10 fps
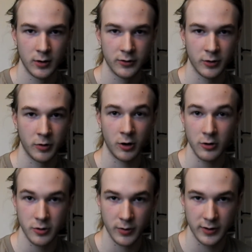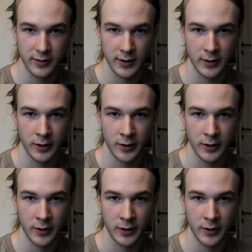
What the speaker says: some arguments in